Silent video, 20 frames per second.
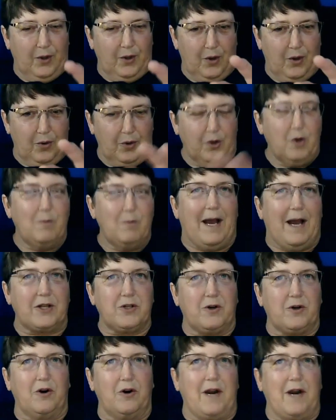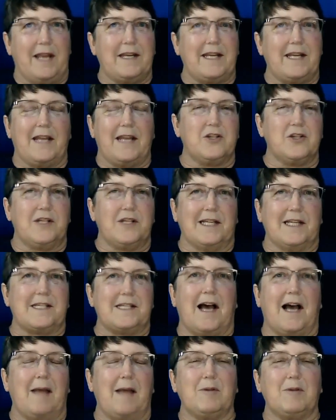go back to our ADHD and
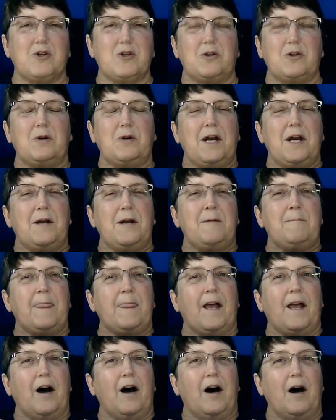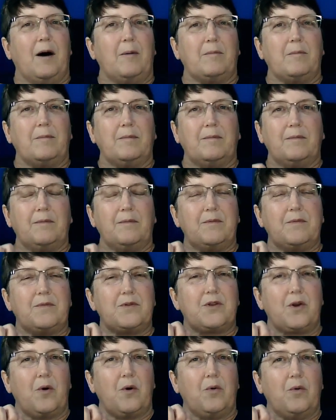time issue.
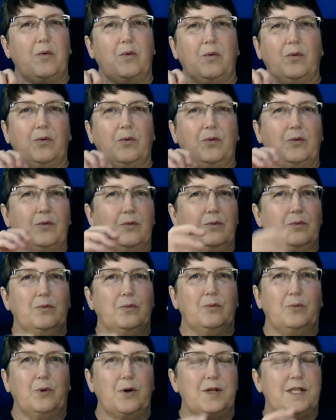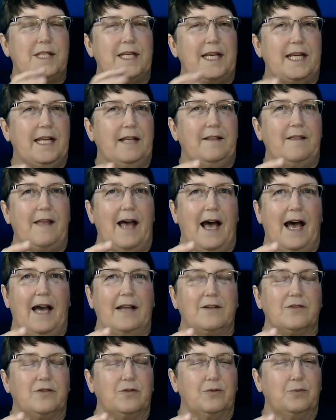So we're seeing
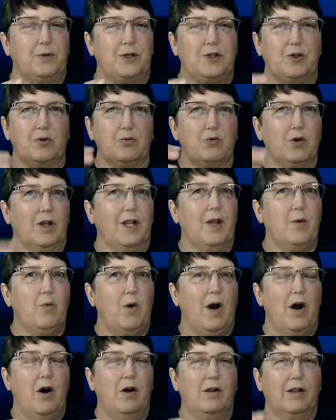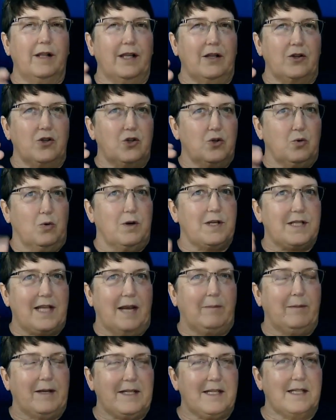that we do really well in short
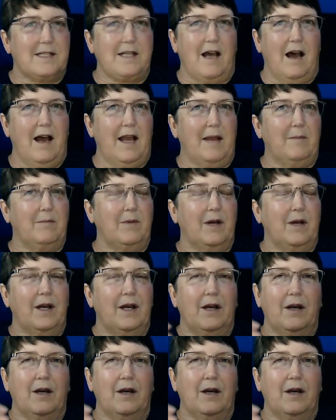segments of time.